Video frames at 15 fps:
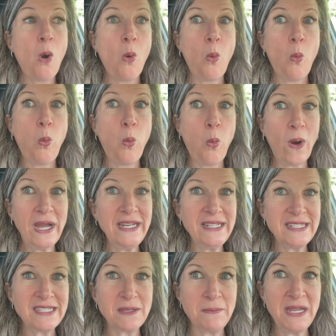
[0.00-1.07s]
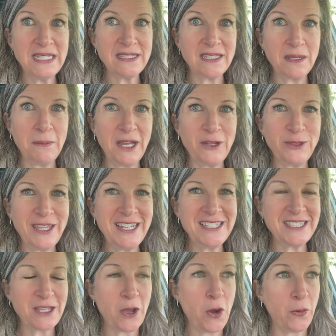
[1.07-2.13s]
What is amazing about
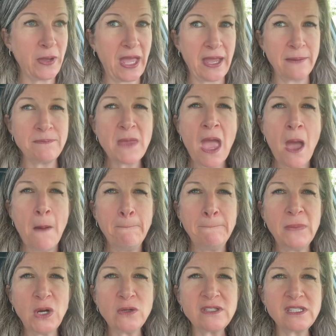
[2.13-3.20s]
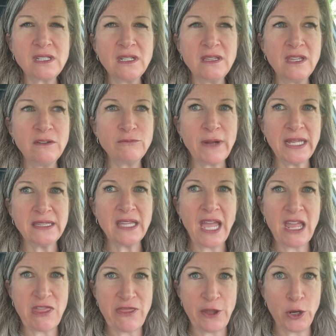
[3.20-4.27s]
this? Okay, most of the red
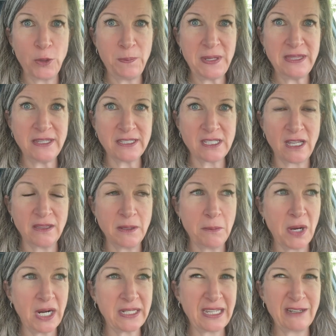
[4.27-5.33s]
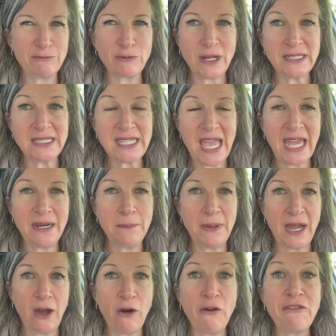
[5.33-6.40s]
light therapy that's on the market runs at
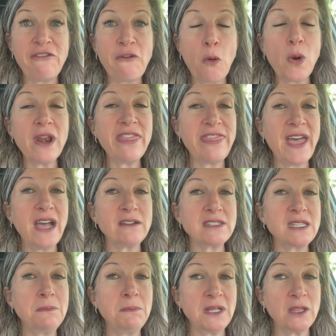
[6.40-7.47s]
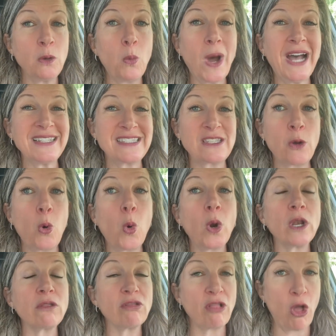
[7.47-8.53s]
about 4,000 milliwatts
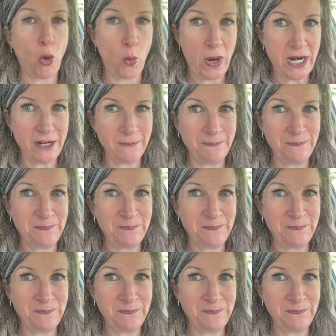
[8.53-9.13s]
or lower